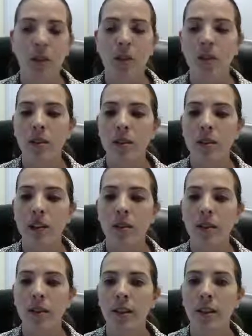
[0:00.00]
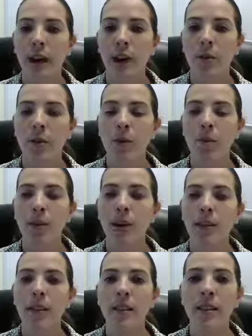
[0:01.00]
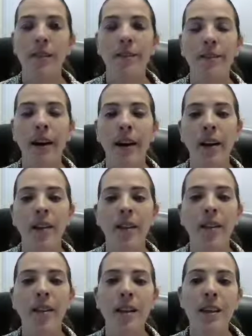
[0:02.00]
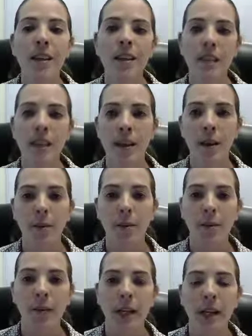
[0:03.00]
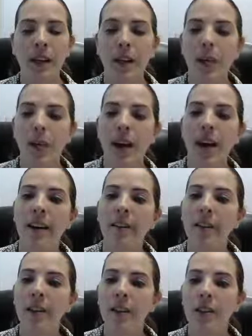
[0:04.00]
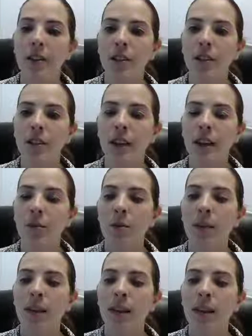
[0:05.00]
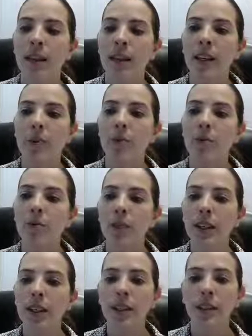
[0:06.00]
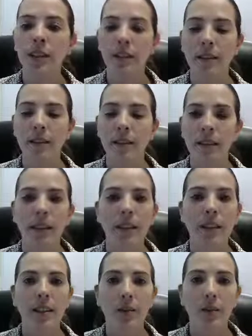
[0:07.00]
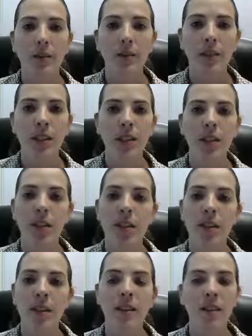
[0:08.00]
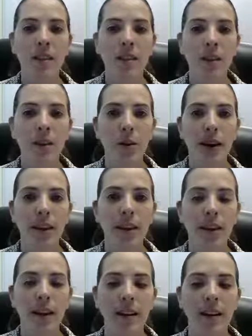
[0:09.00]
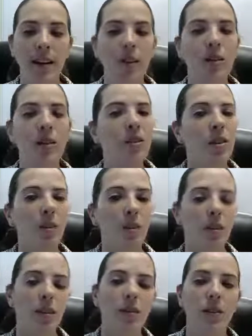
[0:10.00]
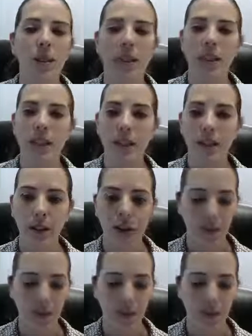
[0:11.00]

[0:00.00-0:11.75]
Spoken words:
So let's take a look at how we would process a file of this type. We have integers and we want to keep reading until we reach the 0 at the end, and we don't want to read in 0.